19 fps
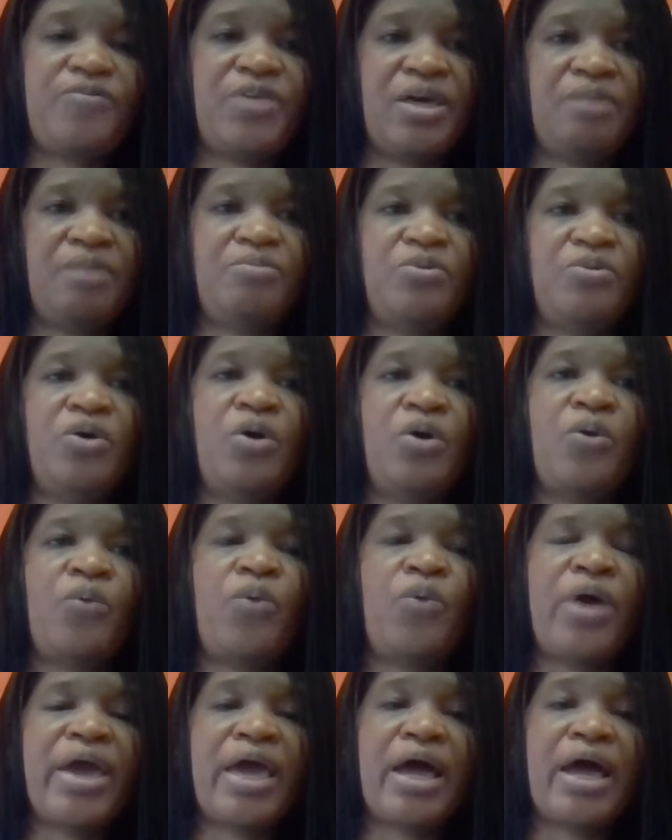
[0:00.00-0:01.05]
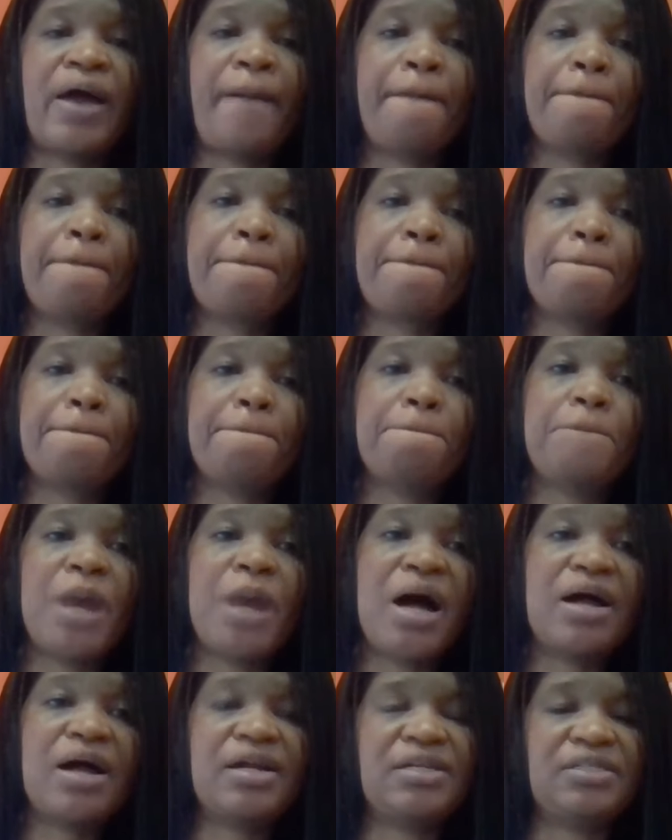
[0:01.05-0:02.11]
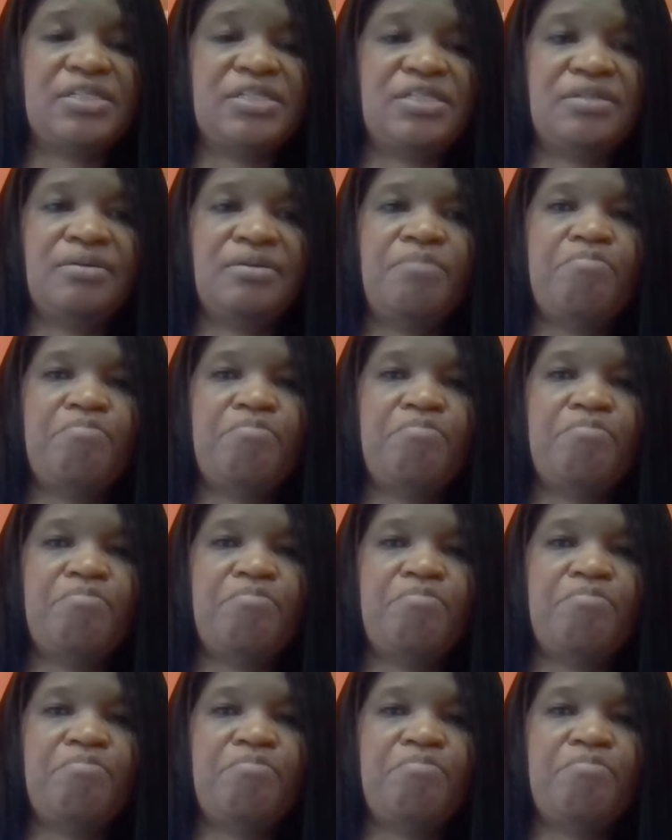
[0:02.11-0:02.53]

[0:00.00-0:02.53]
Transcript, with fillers: them were burnt